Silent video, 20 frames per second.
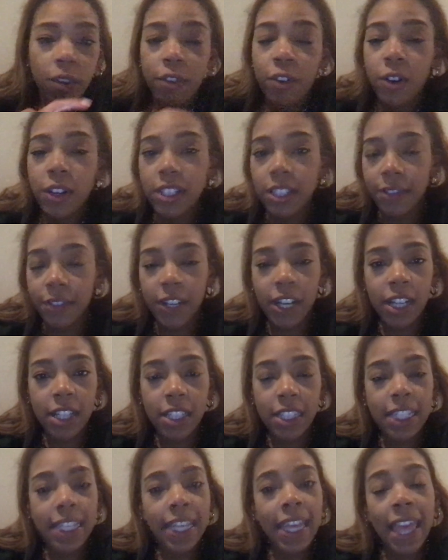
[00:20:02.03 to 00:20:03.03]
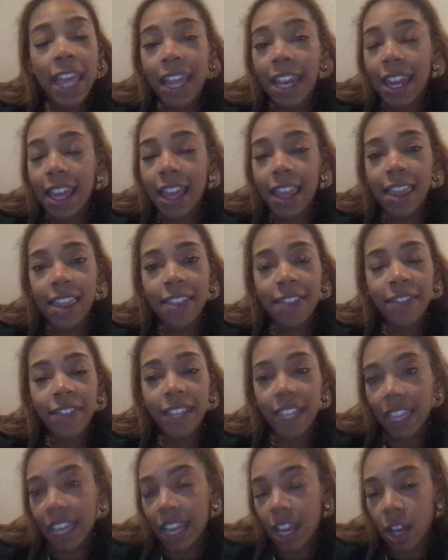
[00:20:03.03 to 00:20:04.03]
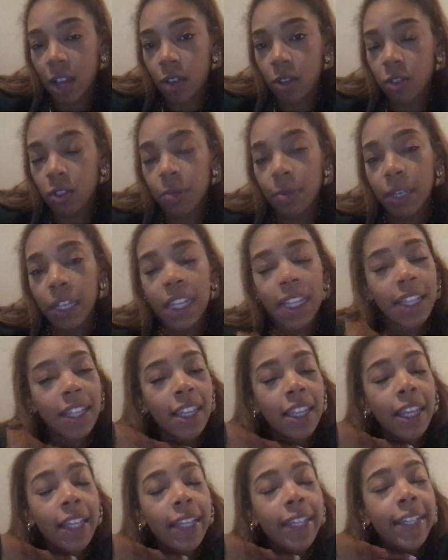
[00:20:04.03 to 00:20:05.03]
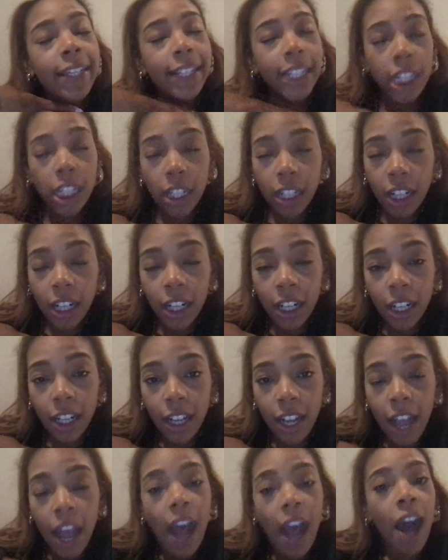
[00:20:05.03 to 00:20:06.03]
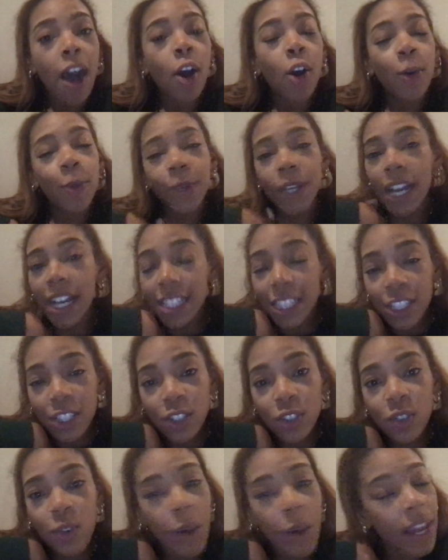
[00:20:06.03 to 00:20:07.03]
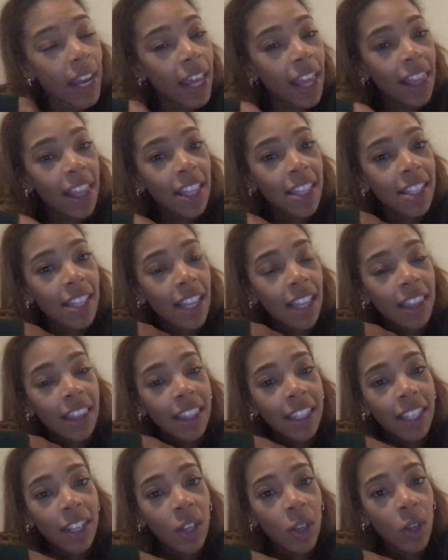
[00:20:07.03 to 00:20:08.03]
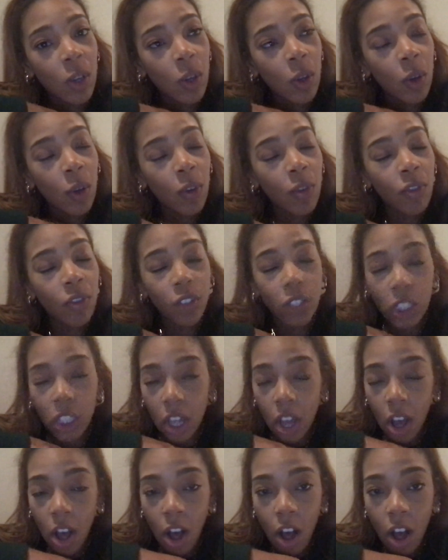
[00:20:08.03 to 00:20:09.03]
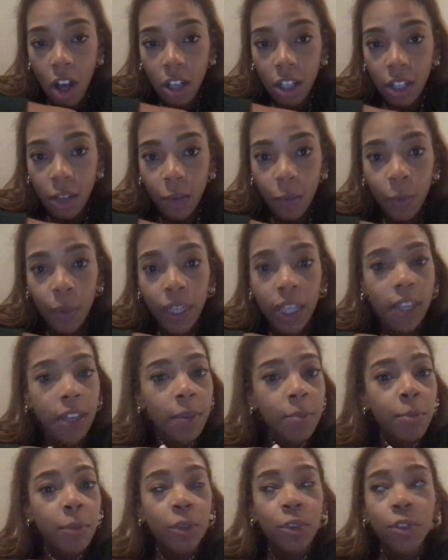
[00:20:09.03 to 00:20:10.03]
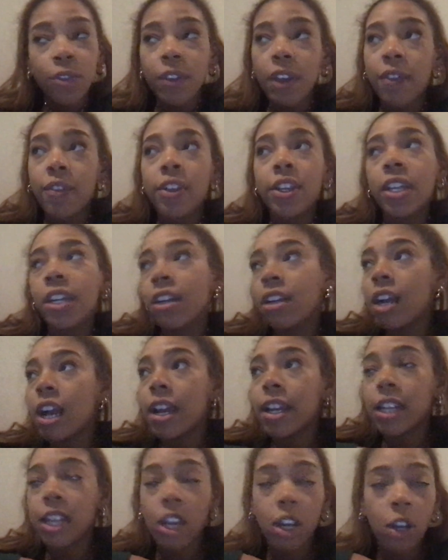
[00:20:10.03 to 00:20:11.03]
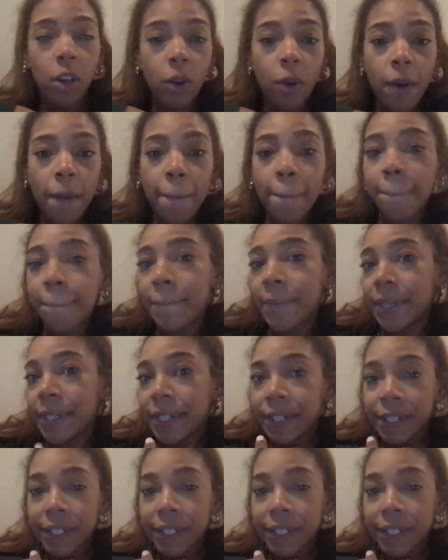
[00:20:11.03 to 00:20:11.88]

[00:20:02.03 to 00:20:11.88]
course I forgot to end the video, so I'm ending it here. Hope you guys enjoyed this little vlog. We move every year, I know, but